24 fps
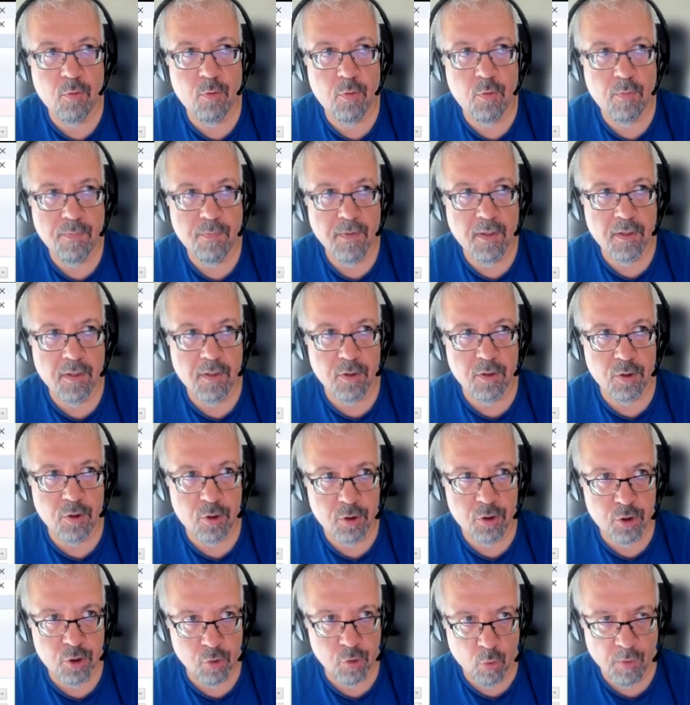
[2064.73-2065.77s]
to
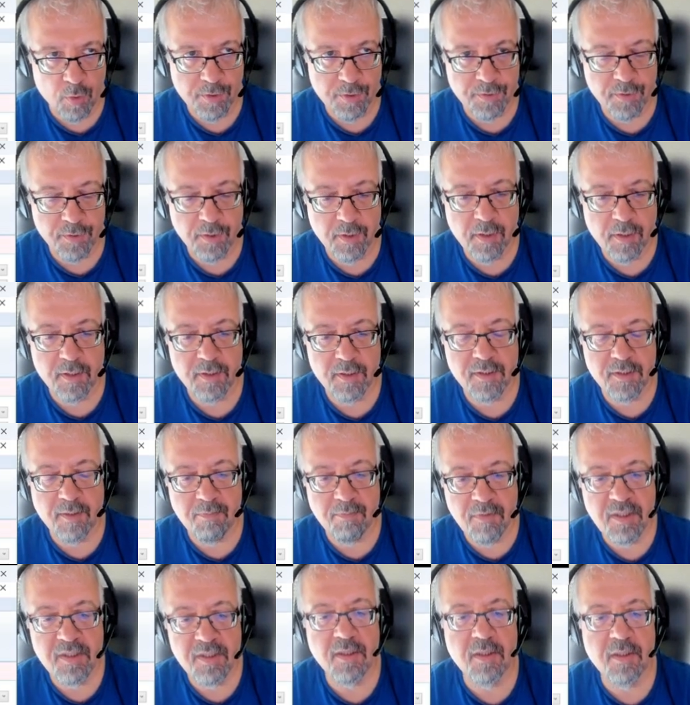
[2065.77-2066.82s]
join the
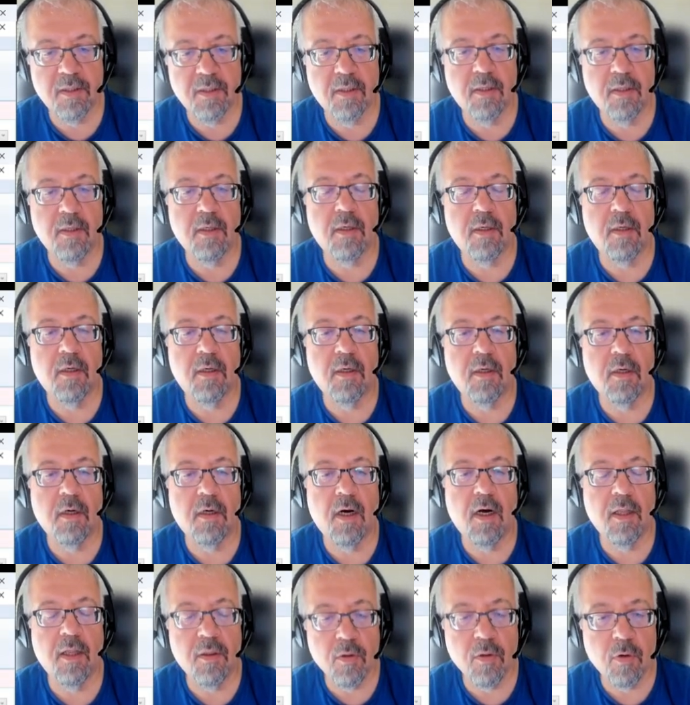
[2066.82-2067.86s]
missing
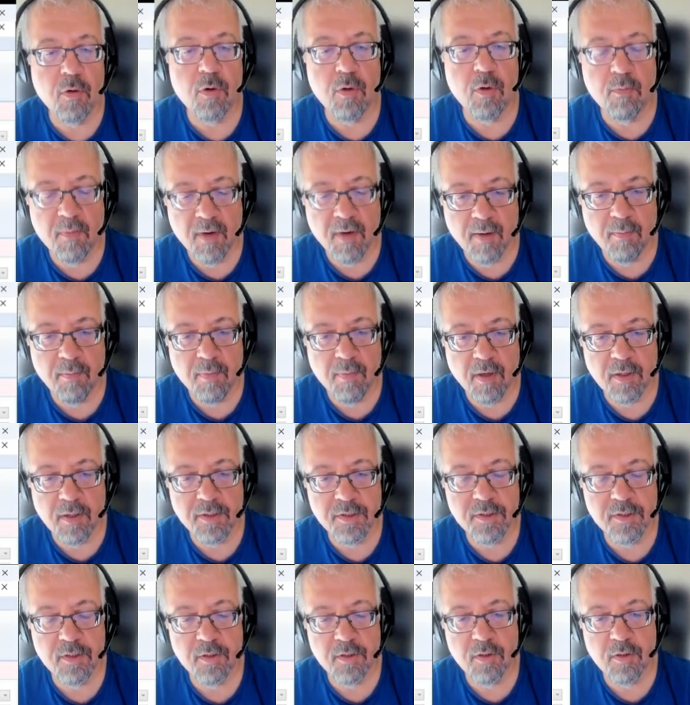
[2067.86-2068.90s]
unknown
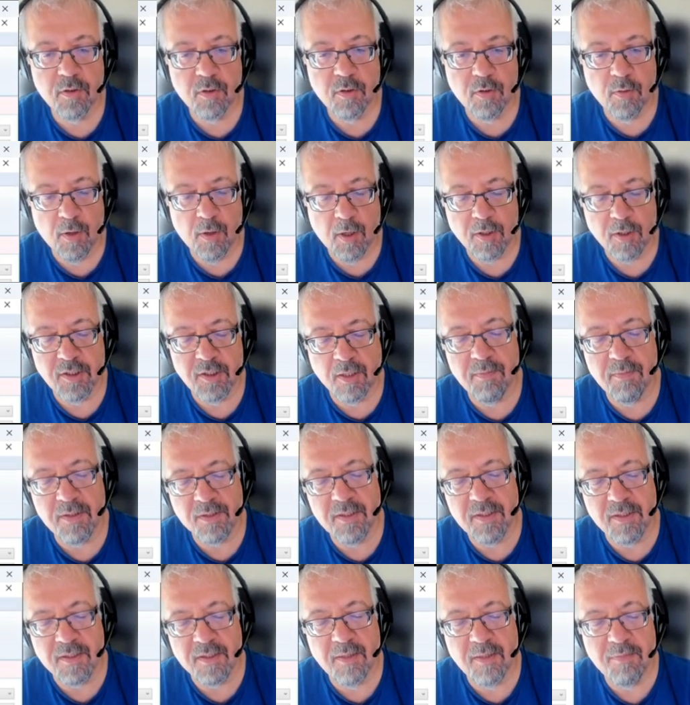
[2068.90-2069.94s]
members,
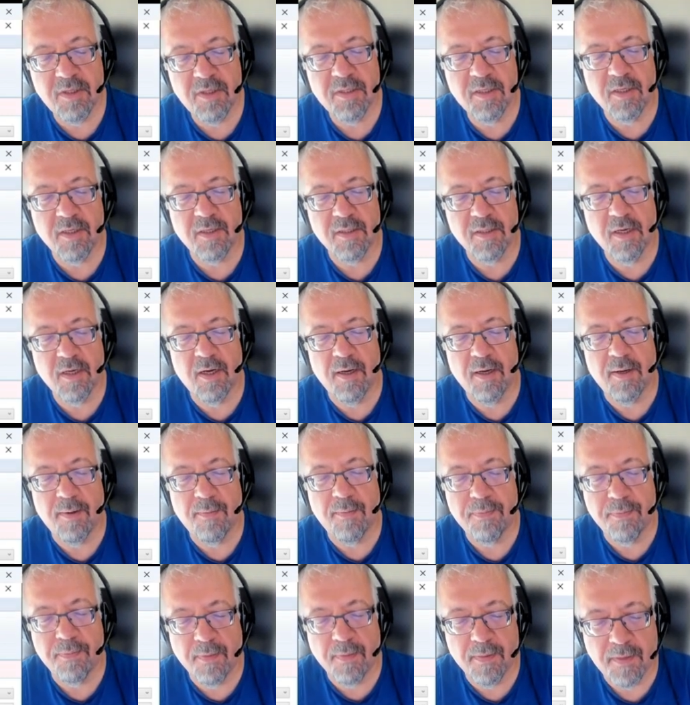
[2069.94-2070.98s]
the missing
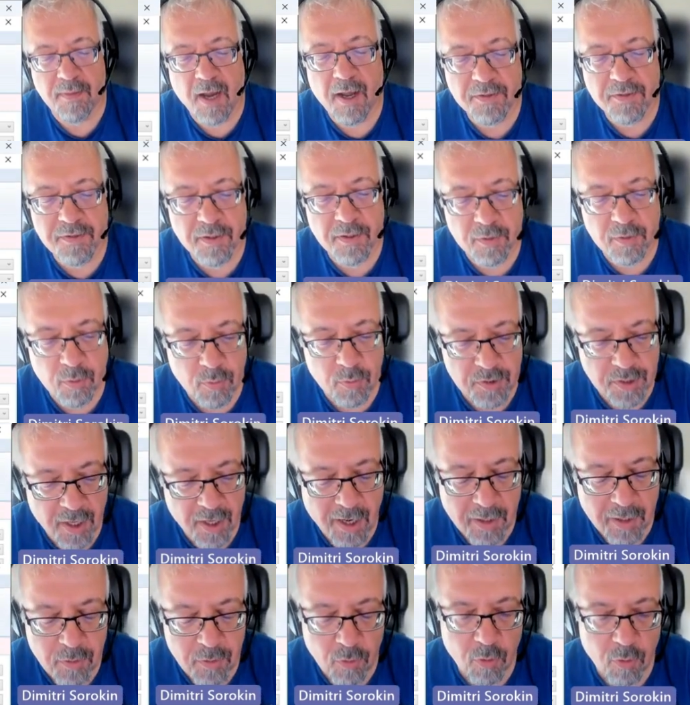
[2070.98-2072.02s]
data to the
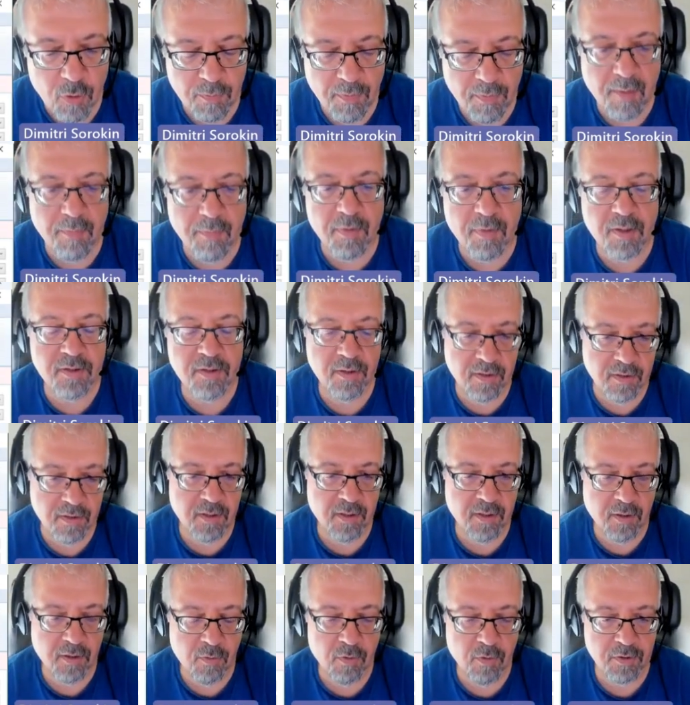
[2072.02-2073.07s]
unknown members in
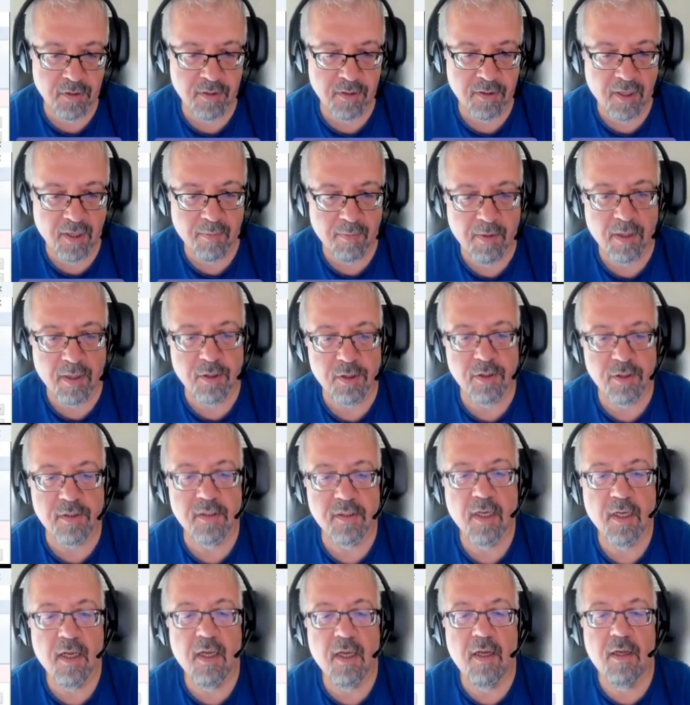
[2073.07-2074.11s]
the according dimensions.